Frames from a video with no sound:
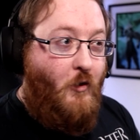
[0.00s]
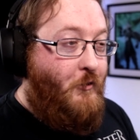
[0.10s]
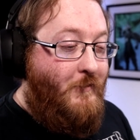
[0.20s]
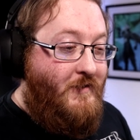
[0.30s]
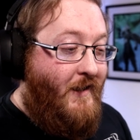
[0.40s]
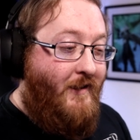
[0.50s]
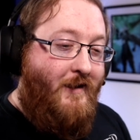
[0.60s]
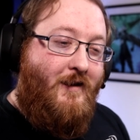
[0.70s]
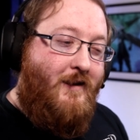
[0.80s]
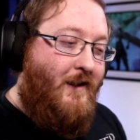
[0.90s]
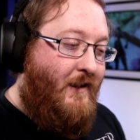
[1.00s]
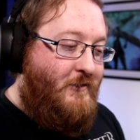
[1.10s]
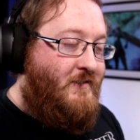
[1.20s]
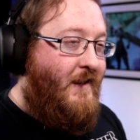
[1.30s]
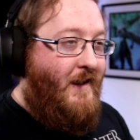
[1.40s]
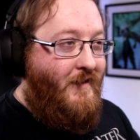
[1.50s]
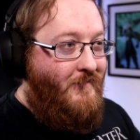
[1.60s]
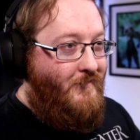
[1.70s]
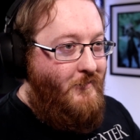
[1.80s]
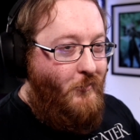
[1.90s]
100%. And as you say,
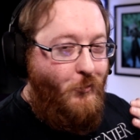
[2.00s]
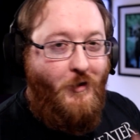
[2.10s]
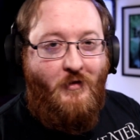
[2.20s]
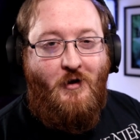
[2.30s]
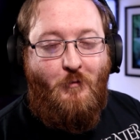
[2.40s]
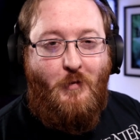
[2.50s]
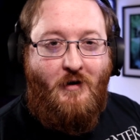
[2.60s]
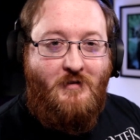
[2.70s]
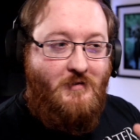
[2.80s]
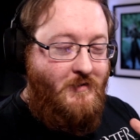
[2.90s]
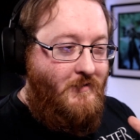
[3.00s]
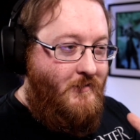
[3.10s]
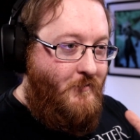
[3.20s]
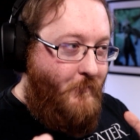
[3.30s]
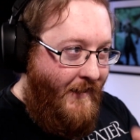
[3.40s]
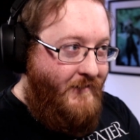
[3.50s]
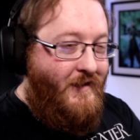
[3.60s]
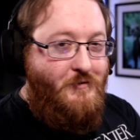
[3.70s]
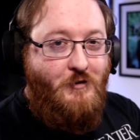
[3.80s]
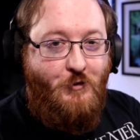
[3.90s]
look at the numbers, pay
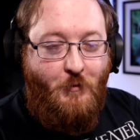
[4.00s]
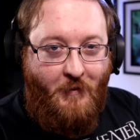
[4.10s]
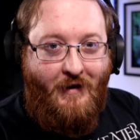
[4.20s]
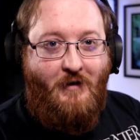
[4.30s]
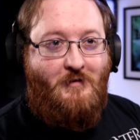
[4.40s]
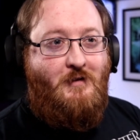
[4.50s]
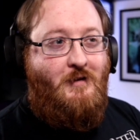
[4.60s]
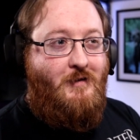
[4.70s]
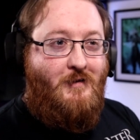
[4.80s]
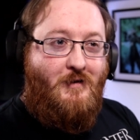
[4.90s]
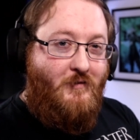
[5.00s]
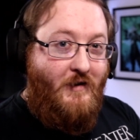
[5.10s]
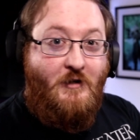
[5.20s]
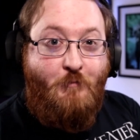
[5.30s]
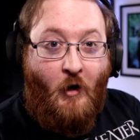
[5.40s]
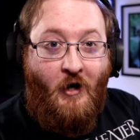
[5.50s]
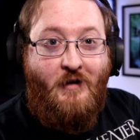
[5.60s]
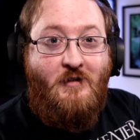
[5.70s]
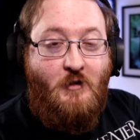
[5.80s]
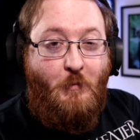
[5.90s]
attention to the players. There's
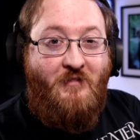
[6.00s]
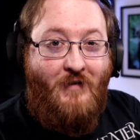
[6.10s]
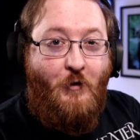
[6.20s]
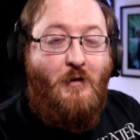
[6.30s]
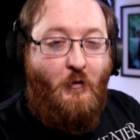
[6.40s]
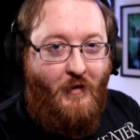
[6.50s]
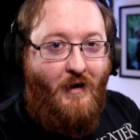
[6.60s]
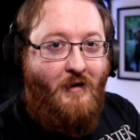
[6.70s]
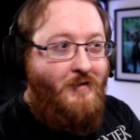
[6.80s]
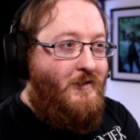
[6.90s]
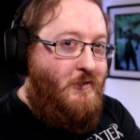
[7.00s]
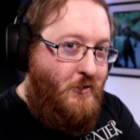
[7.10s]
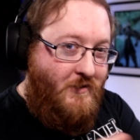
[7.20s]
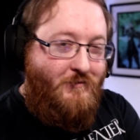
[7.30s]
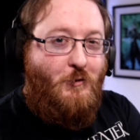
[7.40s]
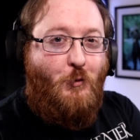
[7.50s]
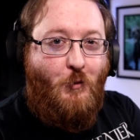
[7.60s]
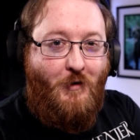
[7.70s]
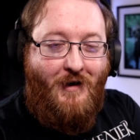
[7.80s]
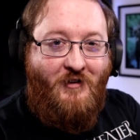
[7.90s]
bargains to be found out there. You just have to
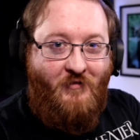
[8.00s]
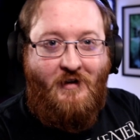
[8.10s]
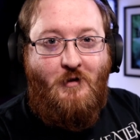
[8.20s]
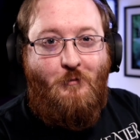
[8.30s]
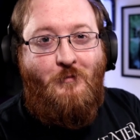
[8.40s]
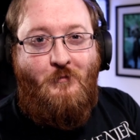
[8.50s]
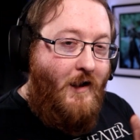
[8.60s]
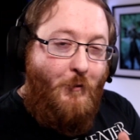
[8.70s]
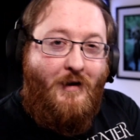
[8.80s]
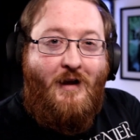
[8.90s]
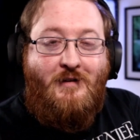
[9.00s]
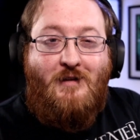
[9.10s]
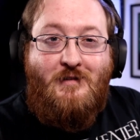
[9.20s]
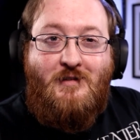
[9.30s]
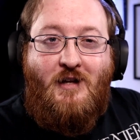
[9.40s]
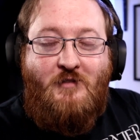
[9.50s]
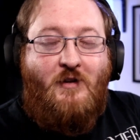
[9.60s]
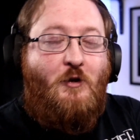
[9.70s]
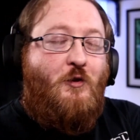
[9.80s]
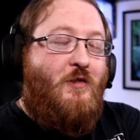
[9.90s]
go and find them. Anyway, guys, that's today's
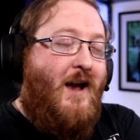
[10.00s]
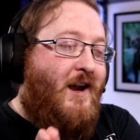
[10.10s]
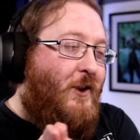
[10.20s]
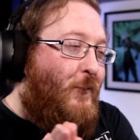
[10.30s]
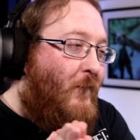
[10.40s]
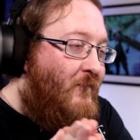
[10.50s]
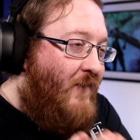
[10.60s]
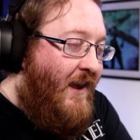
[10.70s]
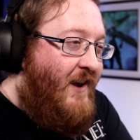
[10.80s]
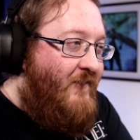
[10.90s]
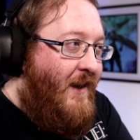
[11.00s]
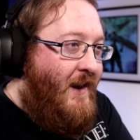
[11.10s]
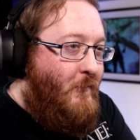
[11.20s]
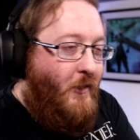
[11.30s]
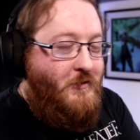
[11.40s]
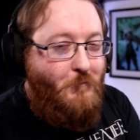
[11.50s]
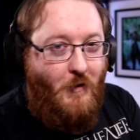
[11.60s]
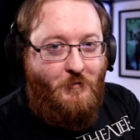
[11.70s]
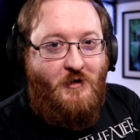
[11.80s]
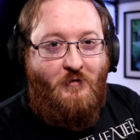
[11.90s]
video. Thank you very, very much,
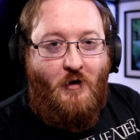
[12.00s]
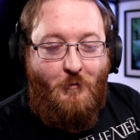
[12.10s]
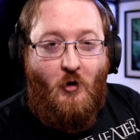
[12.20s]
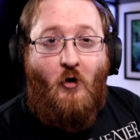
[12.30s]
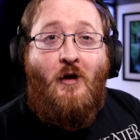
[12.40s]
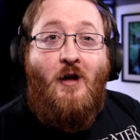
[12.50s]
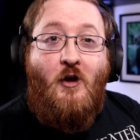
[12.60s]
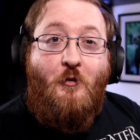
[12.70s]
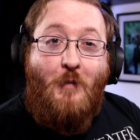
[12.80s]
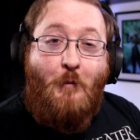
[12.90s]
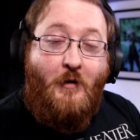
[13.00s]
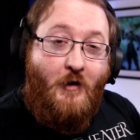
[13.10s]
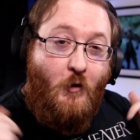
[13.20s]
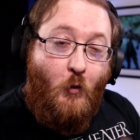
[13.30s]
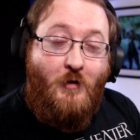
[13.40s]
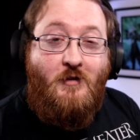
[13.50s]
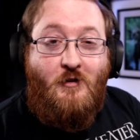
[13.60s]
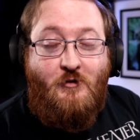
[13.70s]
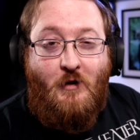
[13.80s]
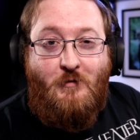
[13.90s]
Pumpster, for coming on. Remember to go into
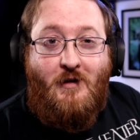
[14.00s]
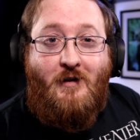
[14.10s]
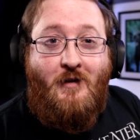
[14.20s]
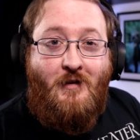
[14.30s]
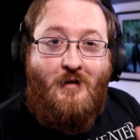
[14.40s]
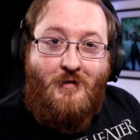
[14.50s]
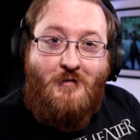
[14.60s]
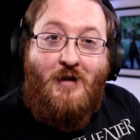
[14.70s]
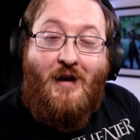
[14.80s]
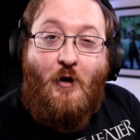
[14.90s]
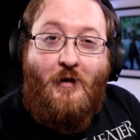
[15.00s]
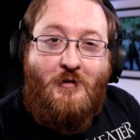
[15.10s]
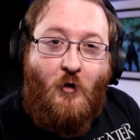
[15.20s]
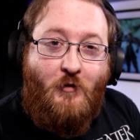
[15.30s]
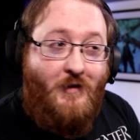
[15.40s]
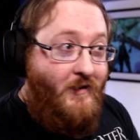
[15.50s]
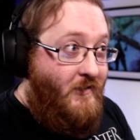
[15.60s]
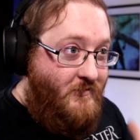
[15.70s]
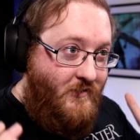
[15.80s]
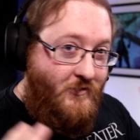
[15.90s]
the description, check out his content.
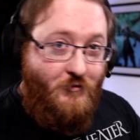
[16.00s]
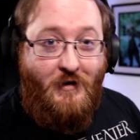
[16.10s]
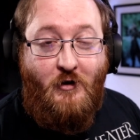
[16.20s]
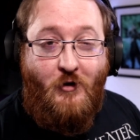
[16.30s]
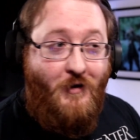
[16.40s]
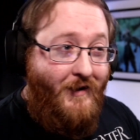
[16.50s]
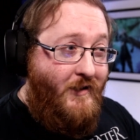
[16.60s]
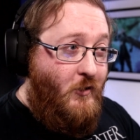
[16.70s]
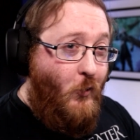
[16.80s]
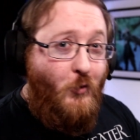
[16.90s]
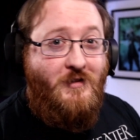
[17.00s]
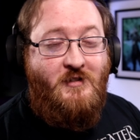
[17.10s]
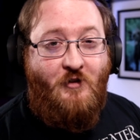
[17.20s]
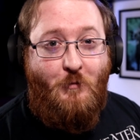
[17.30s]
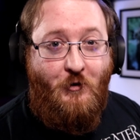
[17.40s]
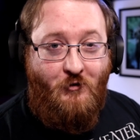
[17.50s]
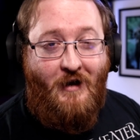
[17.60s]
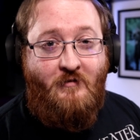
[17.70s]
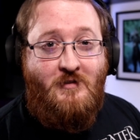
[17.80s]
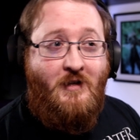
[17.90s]
He's really good and he knows his stuff about
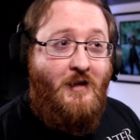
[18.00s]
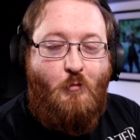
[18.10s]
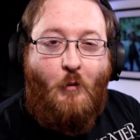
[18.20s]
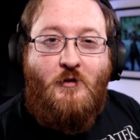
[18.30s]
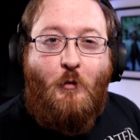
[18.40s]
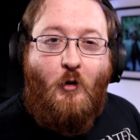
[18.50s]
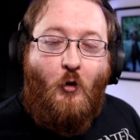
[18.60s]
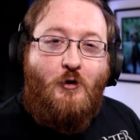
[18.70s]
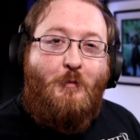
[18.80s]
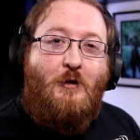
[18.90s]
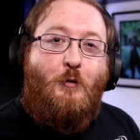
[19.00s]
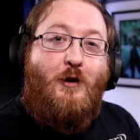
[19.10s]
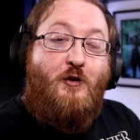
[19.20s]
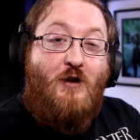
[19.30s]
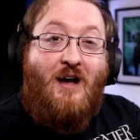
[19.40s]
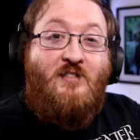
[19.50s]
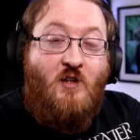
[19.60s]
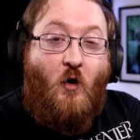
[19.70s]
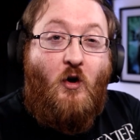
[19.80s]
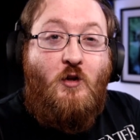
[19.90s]
drafts. Pumpster will also be doing
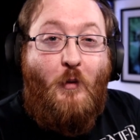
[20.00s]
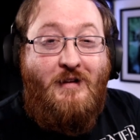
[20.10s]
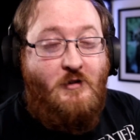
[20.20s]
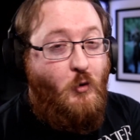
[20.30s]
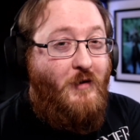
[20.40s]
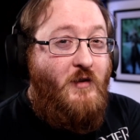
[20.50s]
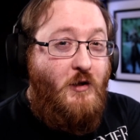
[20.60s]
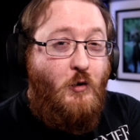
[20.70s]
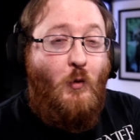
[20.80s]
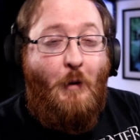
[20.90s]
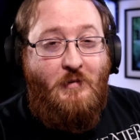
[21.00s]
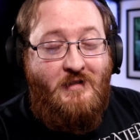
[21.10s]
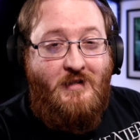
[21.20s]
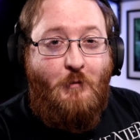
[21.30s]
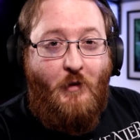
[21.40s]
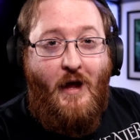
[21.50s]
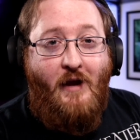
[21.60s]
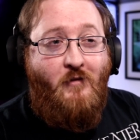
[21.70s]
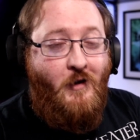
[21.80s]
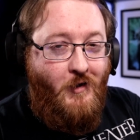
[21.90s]
drafts on Twitch, so if you do happen to see him
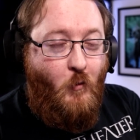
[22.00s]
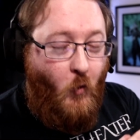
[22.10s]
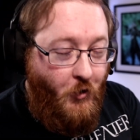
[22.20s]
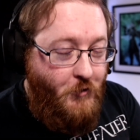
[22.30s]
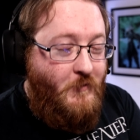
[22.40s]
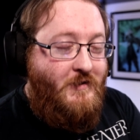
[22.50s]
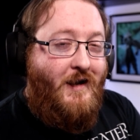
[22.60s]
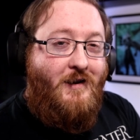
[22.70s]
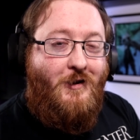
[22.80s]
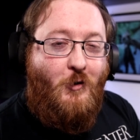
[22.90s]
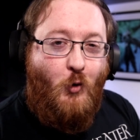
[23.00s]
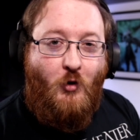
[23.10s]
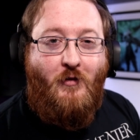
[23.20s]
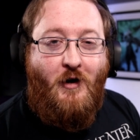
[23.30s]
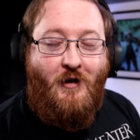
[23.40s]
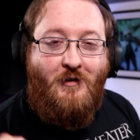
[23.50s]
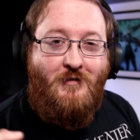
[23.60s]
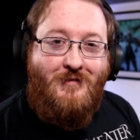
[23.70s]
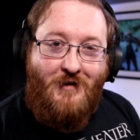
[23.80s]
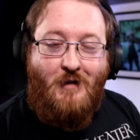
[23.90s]
live, 100% go over,
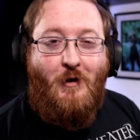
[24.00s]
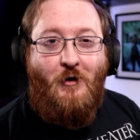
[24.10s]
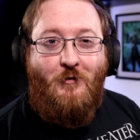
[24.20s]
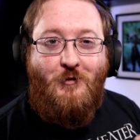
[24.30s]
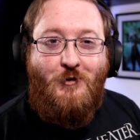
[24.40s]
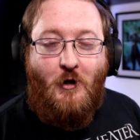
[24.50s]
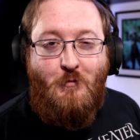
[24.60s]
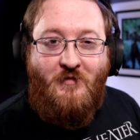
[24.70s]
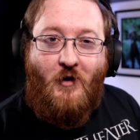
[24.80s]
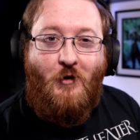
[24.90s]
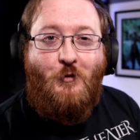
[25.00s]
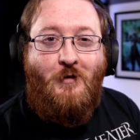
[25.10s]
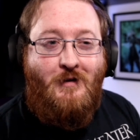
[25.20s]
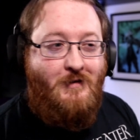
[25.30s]
check him out, drop him a follow,